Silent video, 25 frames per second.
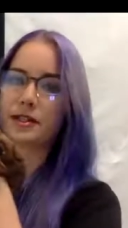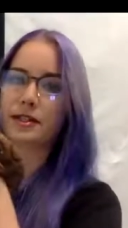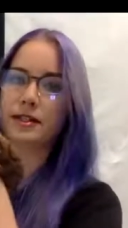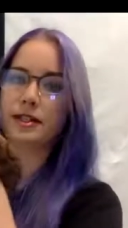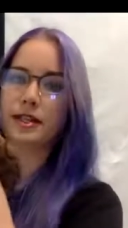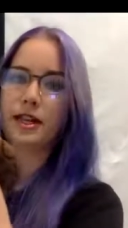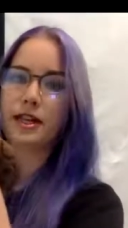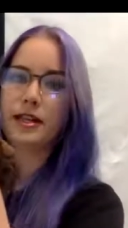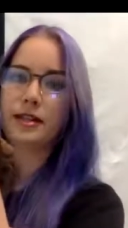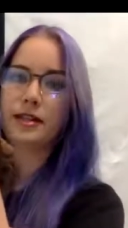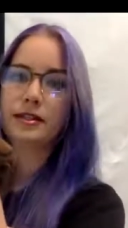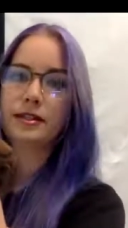
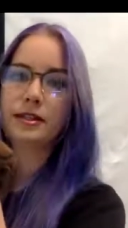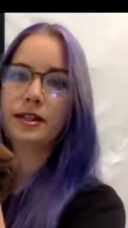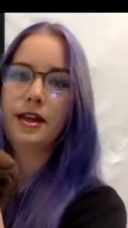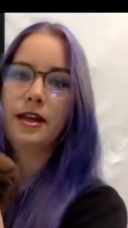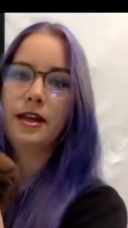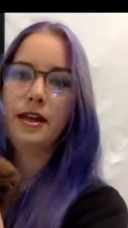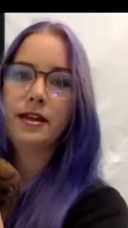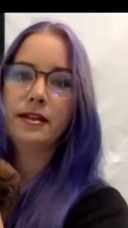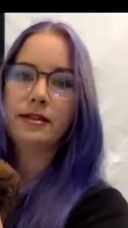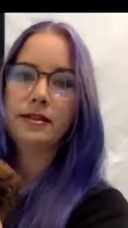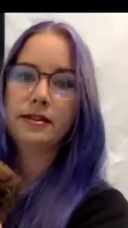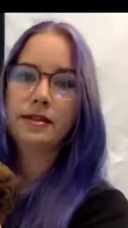snakes
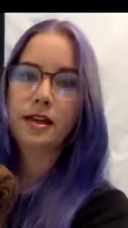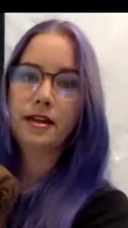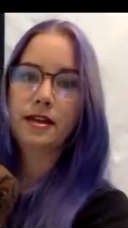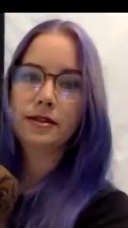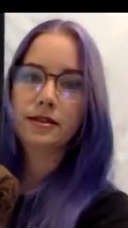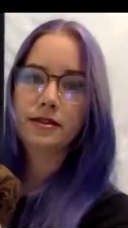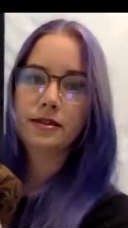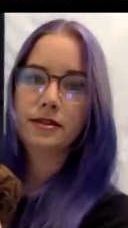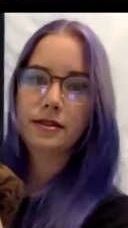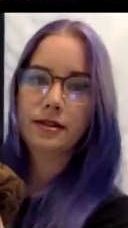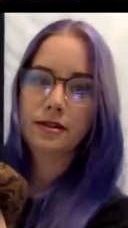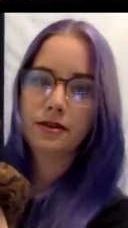
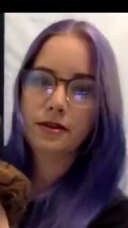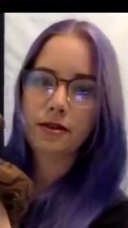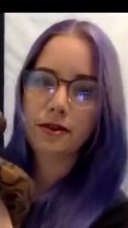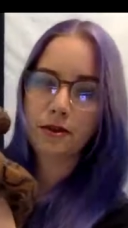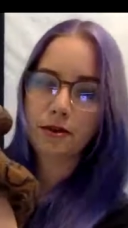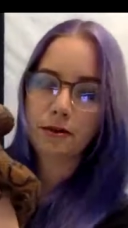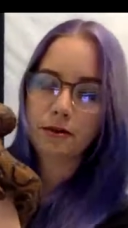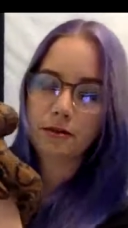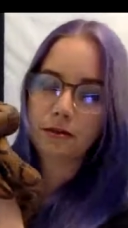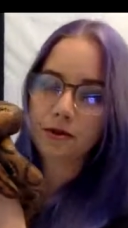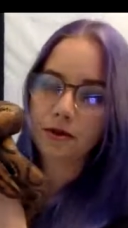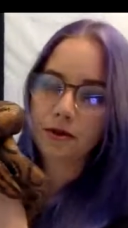sense
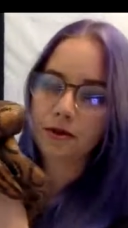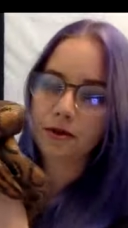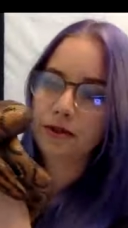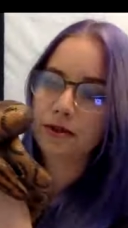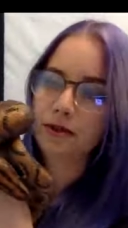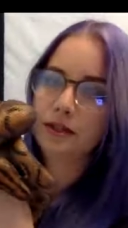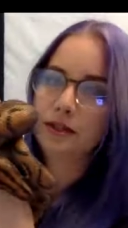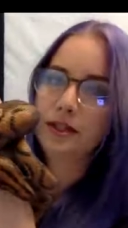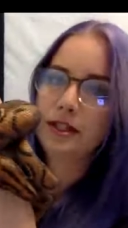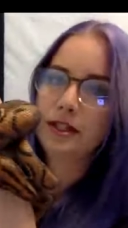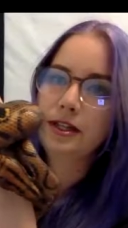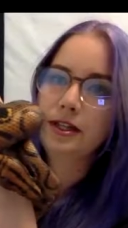their
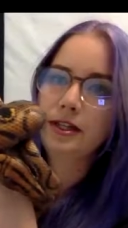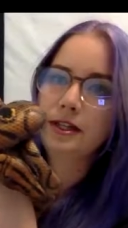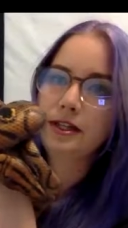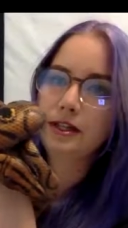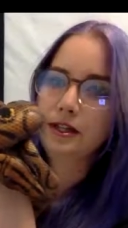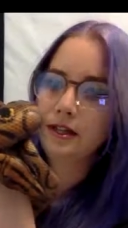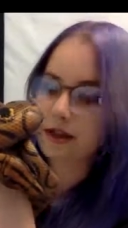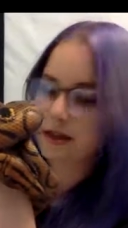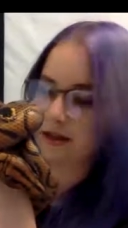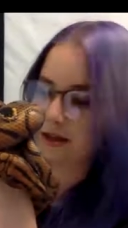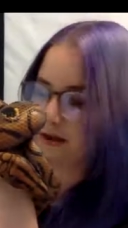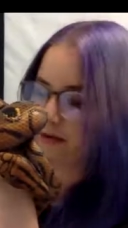world,
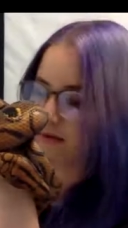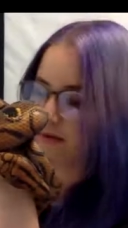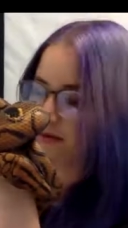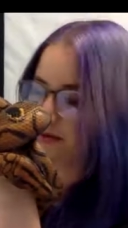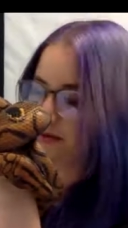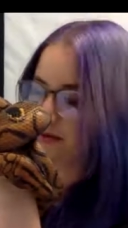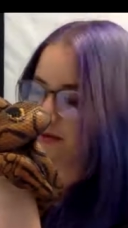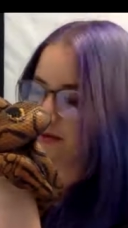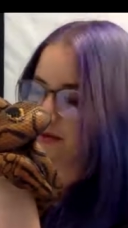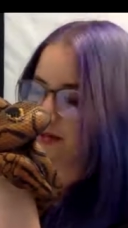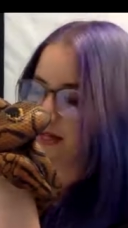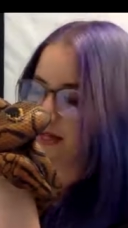
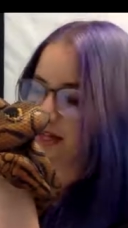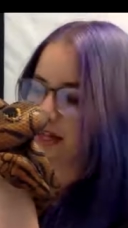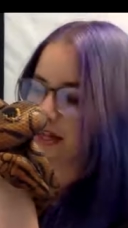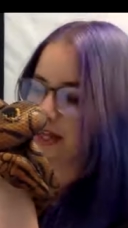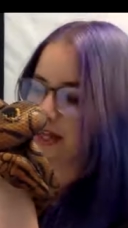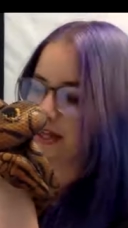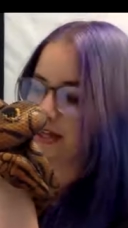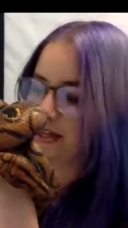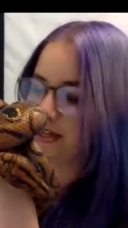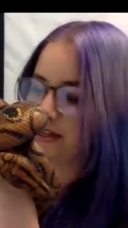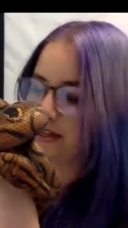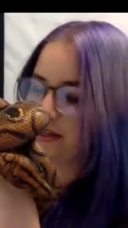um,
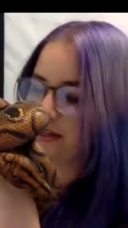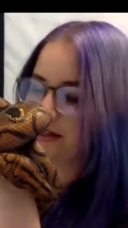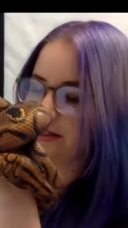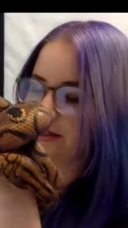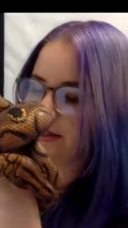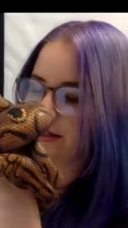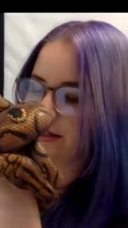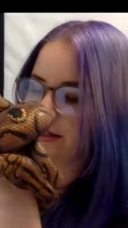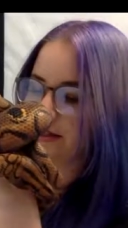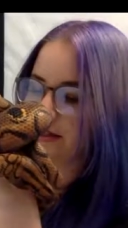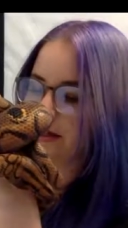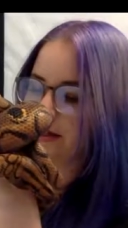they
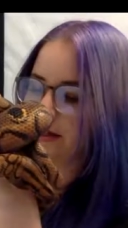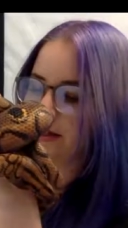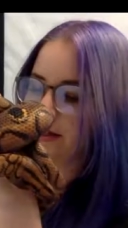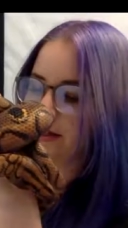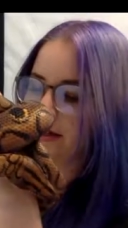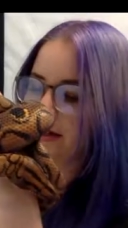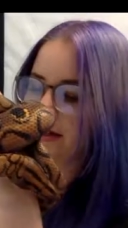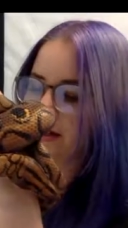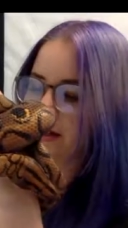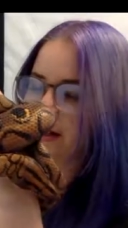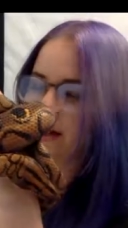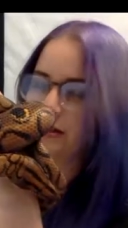
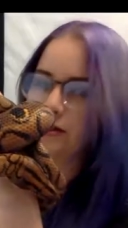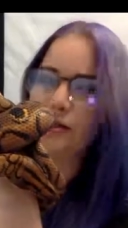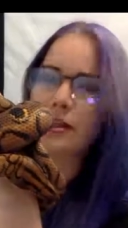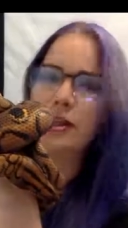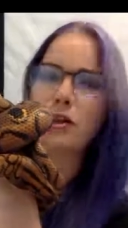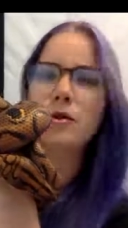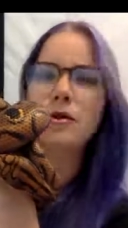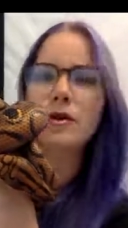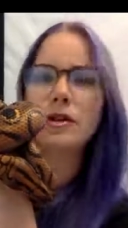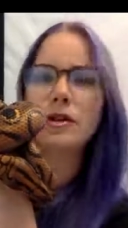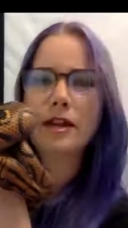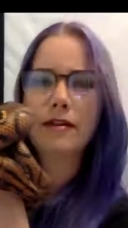see, so they
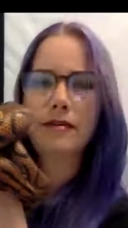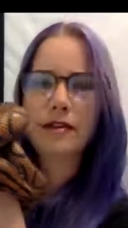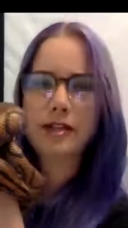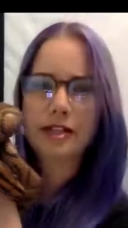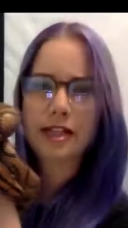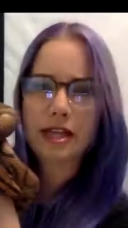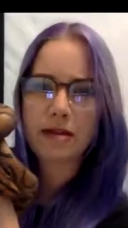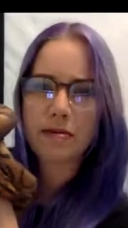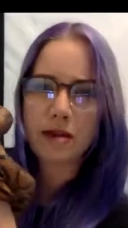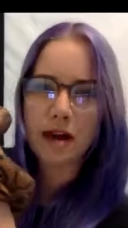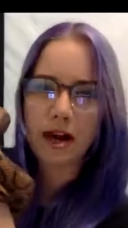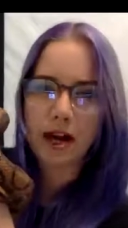don't have the
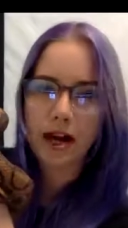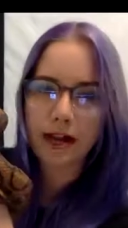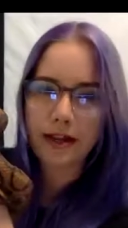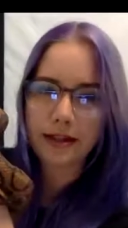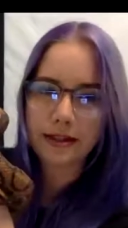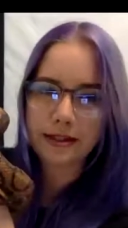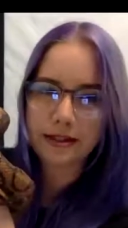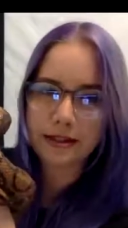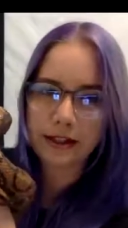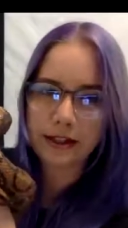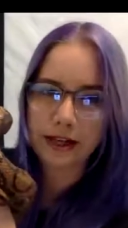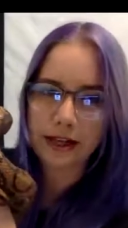same
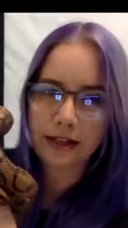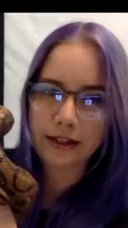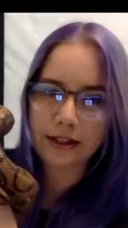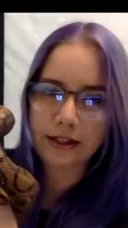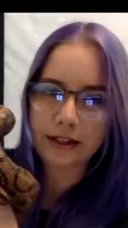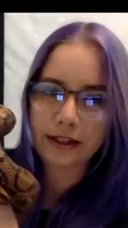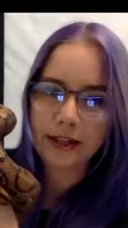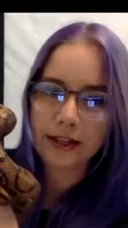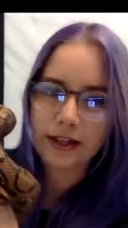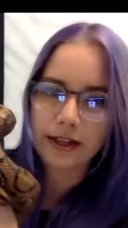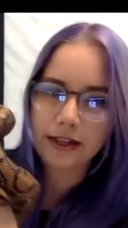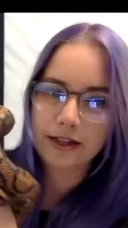eyesight
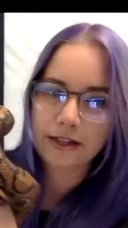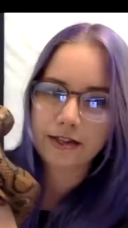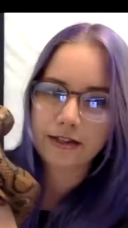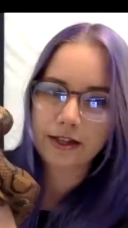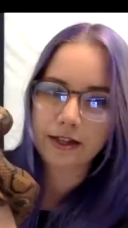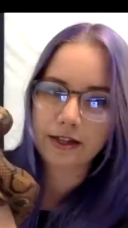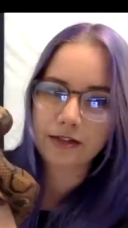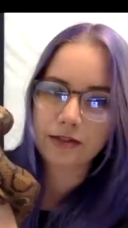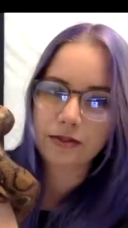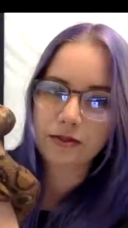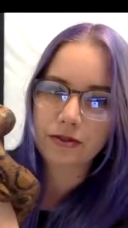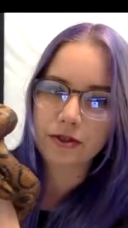as
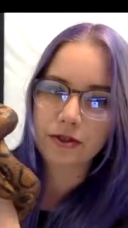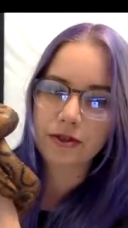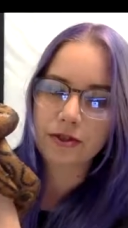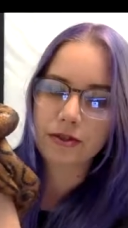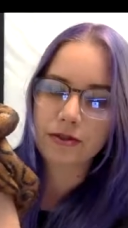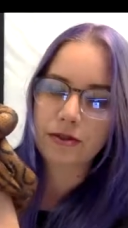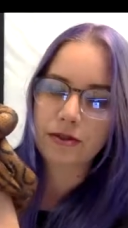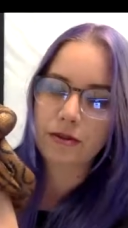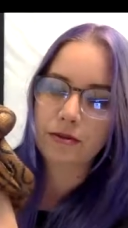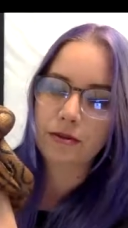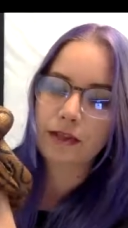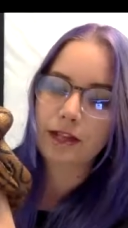us. So
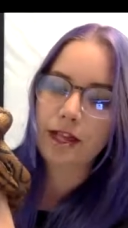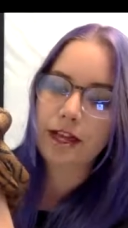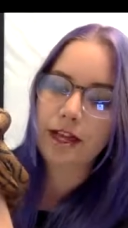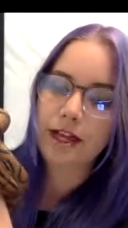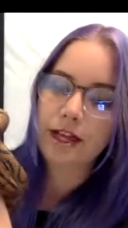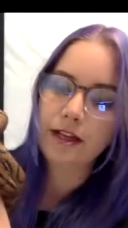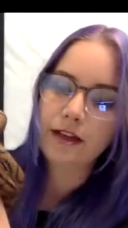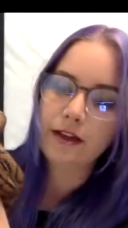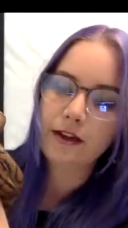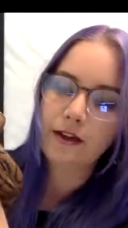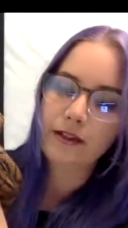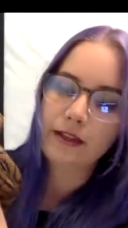they're, they're
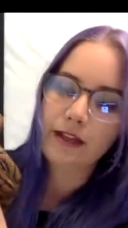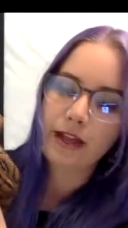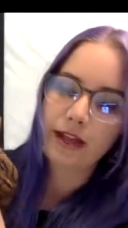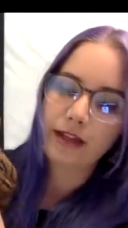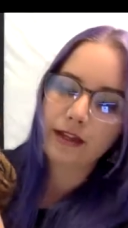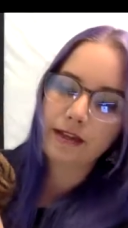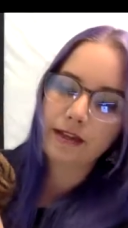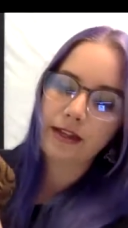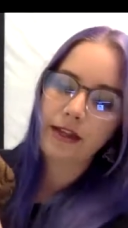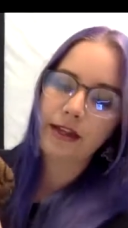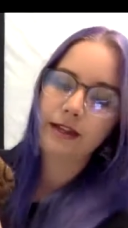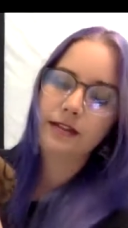relying on
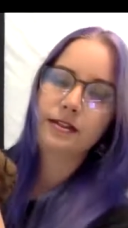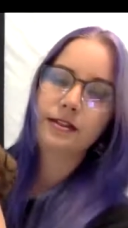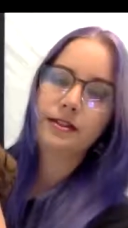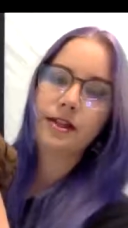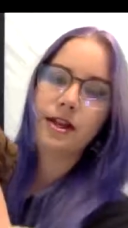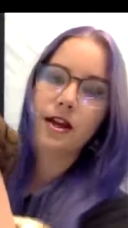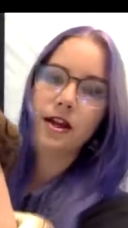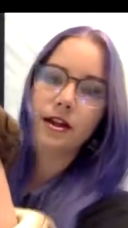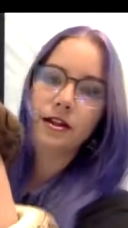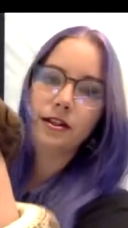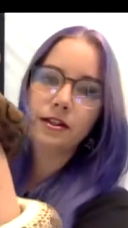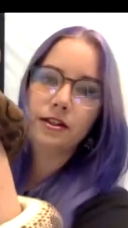that, that
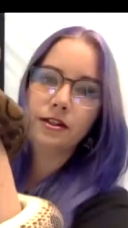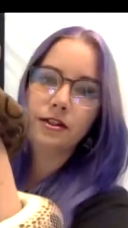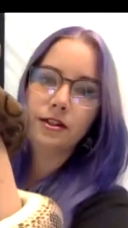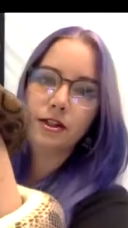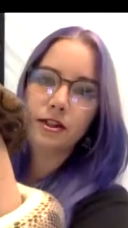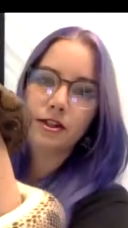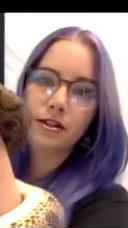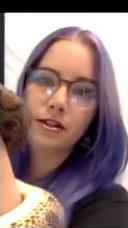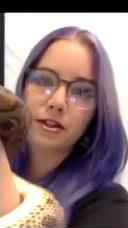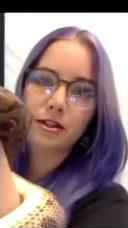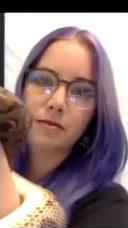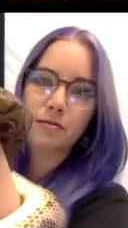tongue
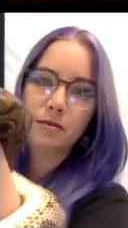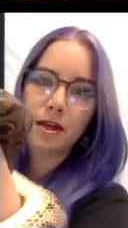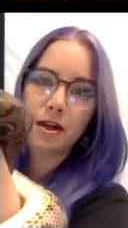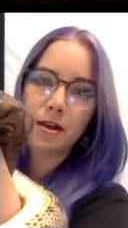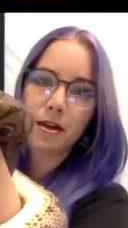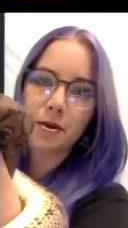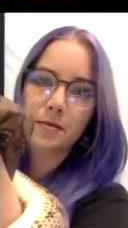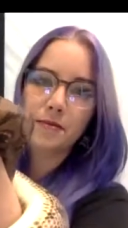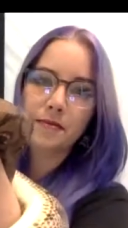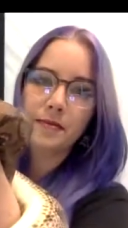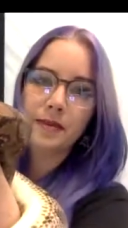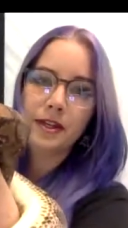to
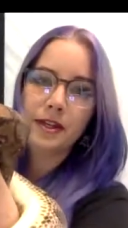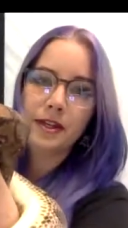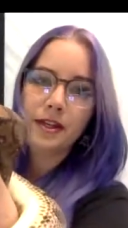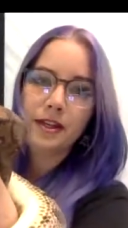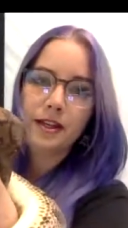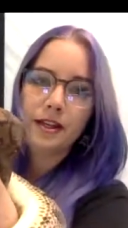smell.